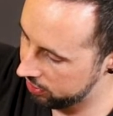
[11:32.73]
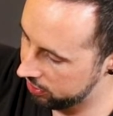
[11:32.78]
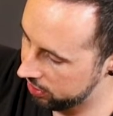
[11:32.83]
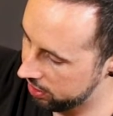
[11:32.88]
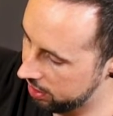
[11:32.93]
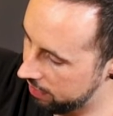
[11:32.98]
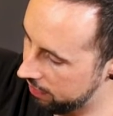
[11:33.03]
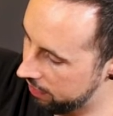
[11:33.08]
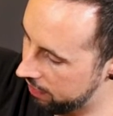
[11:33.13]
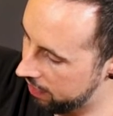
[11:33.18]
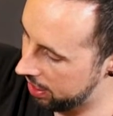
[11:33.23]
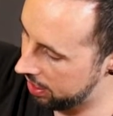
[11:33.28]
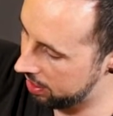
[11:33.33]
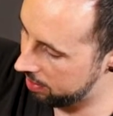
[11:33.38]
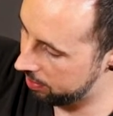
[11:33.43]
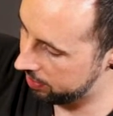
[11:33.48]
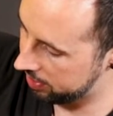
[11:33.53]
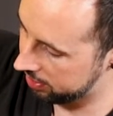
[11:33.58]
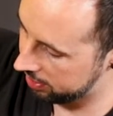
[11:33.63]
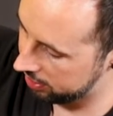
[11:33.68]
Just gonna find
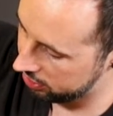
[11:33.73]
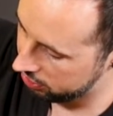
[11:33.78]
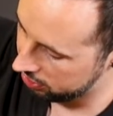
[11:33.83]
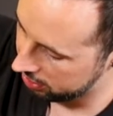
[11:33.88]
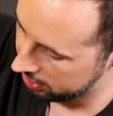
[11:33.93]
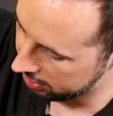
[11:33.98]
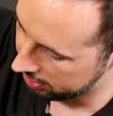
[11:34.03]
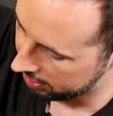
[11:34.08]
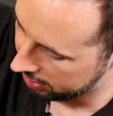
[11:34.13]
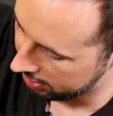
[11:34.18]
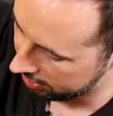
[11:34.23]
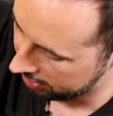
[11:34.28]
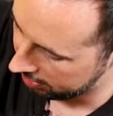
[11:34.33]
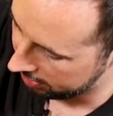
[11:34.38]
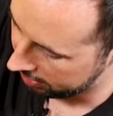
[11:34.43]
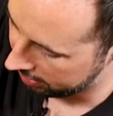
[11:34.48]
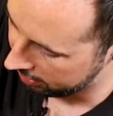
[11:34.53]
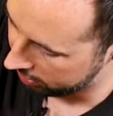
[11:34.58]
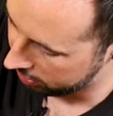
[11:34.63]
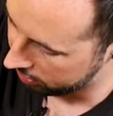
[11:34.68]
a position that I
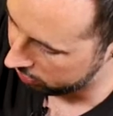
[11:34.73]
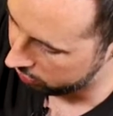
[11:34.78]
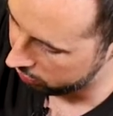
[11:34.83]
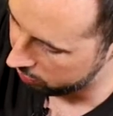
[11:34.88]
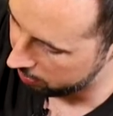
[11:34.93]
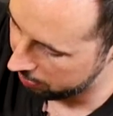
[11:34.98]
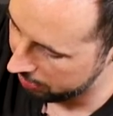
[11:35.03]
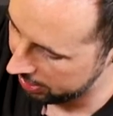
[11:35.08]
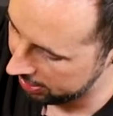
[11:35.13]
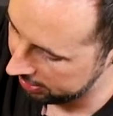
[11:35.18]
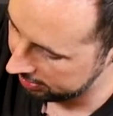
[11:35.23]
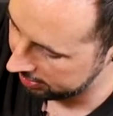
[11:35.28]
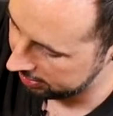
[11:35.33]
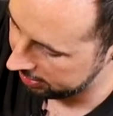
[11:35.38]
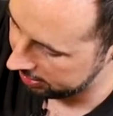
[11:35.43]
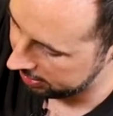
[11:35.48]
think it'll do best